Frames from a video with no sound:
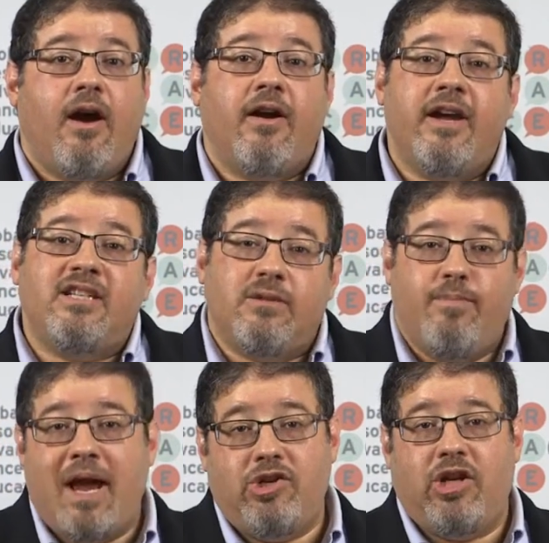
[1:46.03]
are
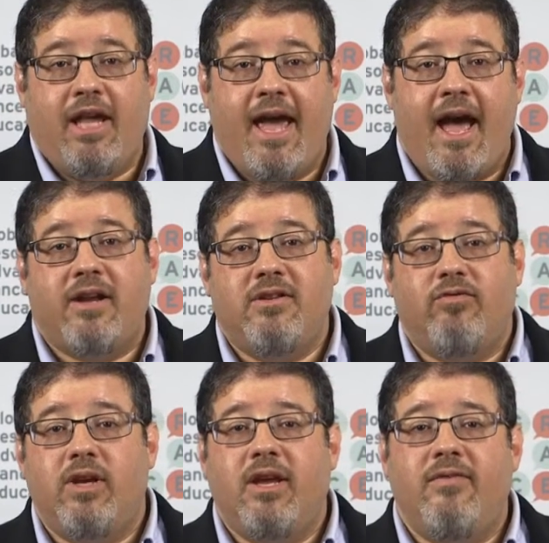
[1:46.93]
especially
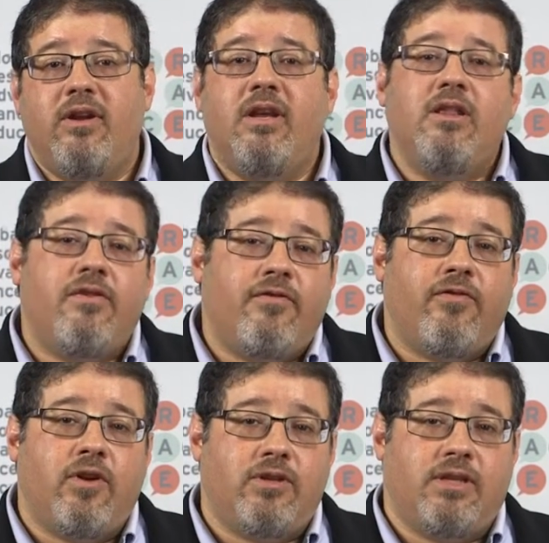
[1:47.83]
active when given in the
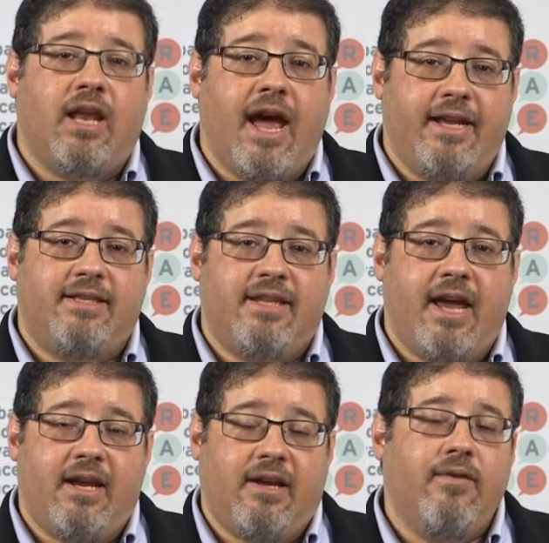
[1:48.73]
first line
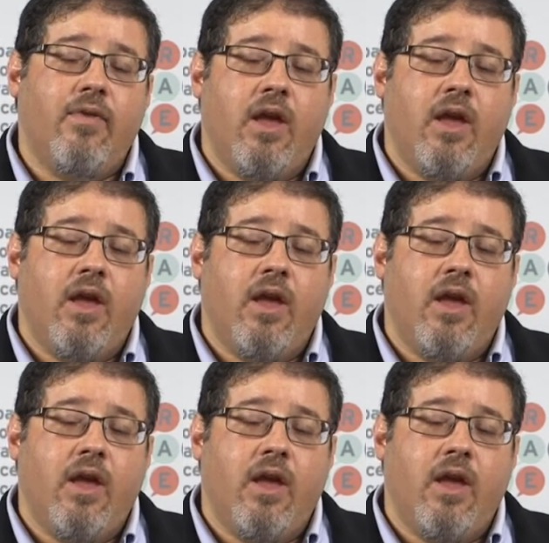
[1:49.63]
setting.